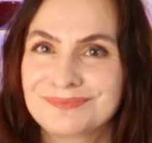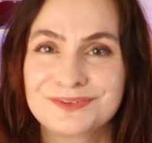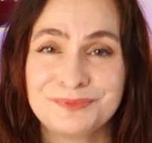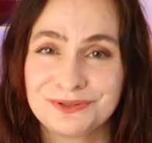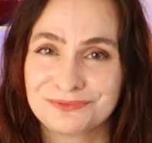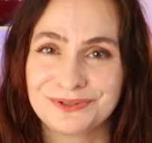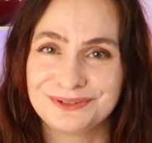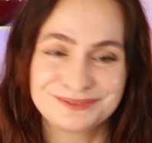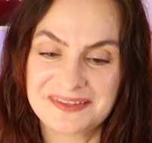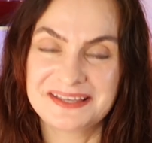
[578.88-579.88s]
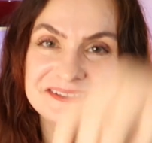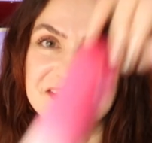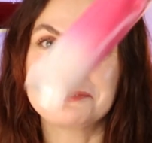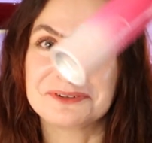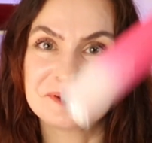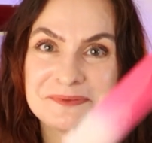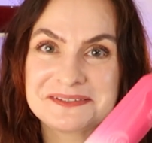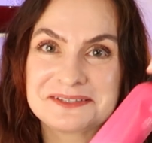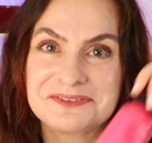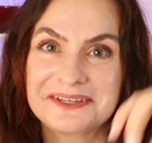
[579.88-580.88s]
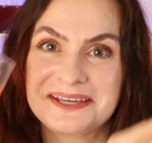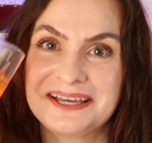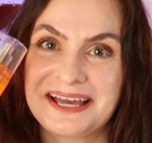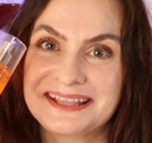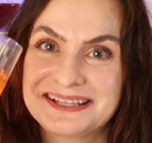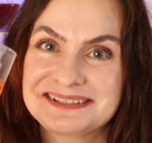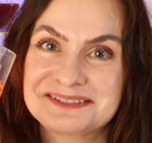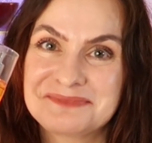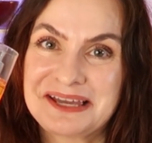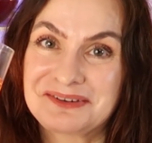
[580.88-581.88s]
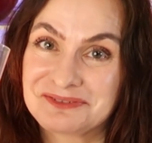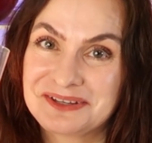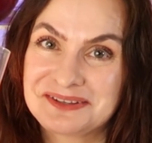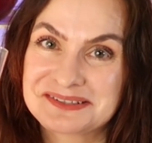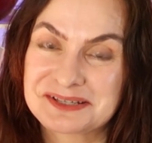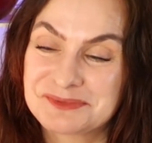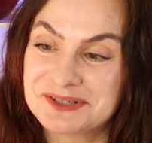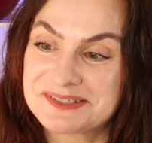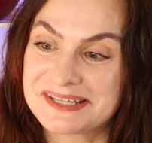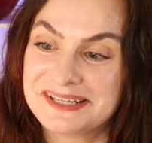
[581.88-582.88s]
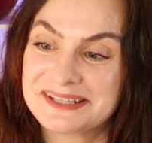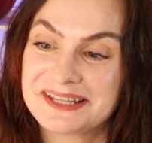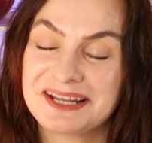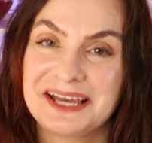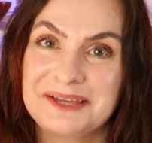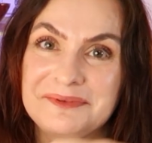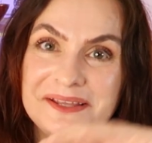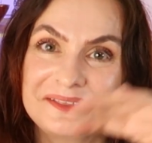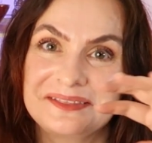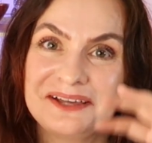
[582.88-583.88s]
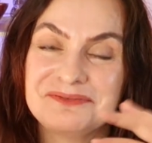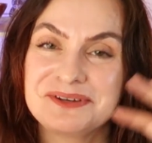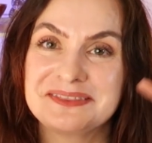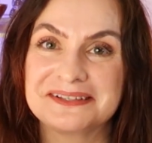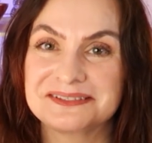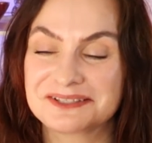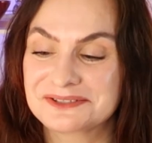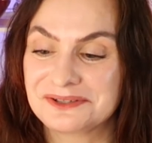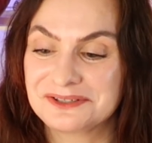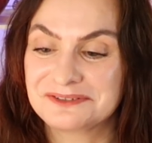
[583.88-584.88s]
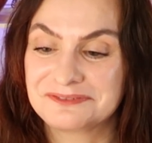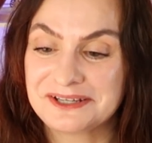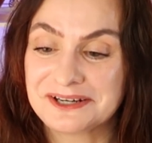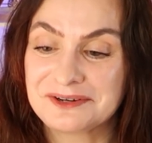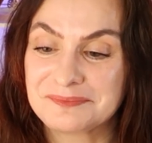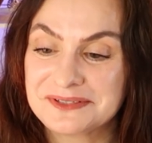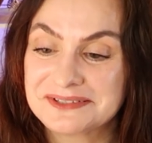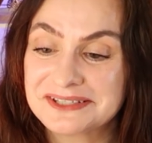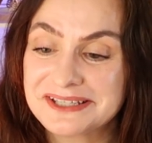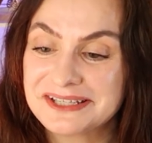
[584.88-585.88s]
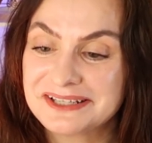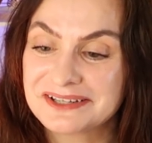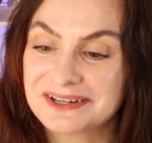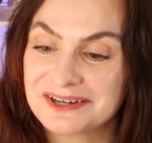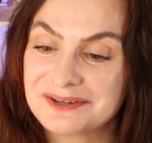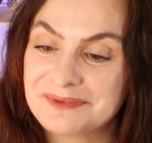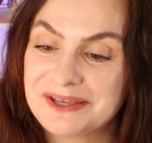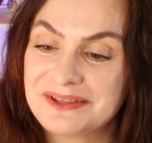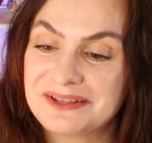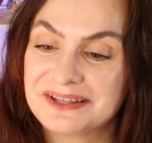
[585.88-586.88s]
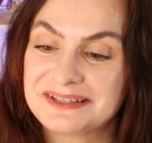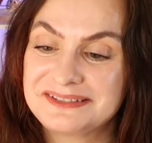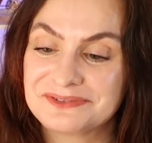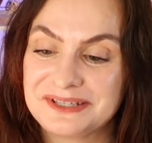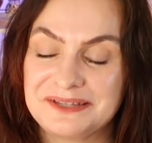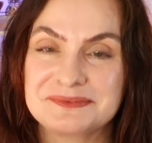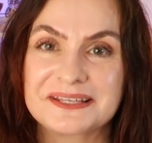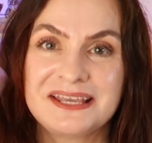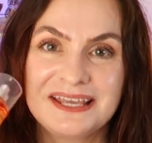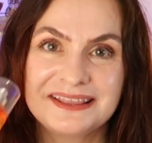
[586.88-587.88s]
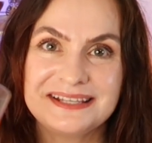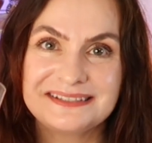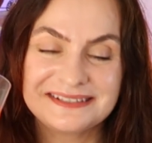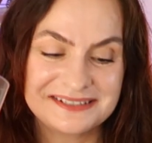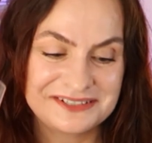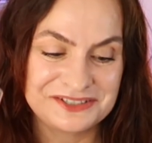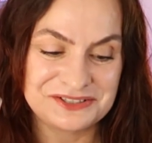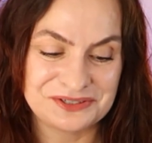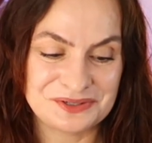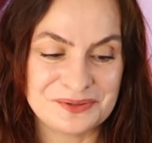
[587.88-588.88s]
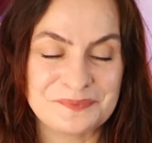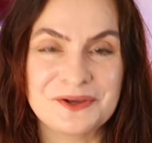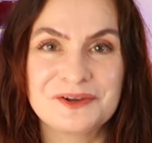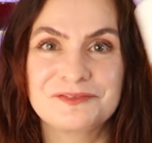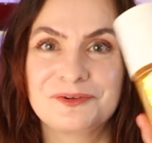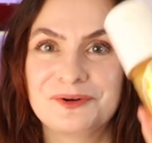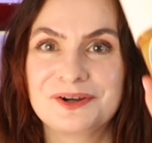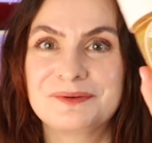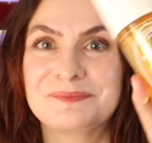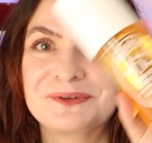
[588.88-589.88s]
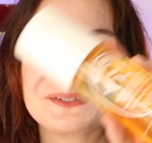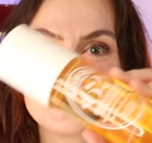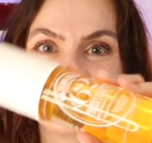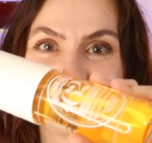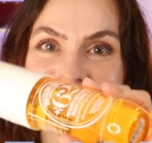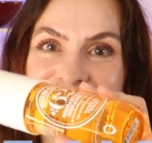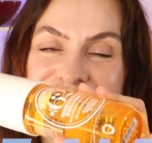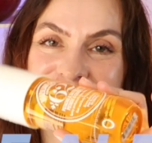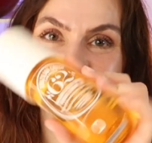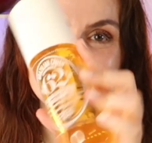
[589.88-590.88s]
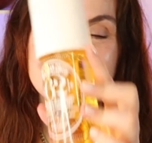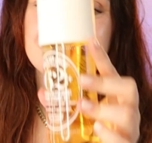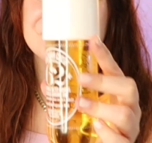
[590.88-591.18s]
it's beautiful. Aside from the Pacifica, this is my real summer scent that I'm in love with. It's the Solar Flare Brazilian Caramel Dreams. This is a dupe for Brazilian Crush number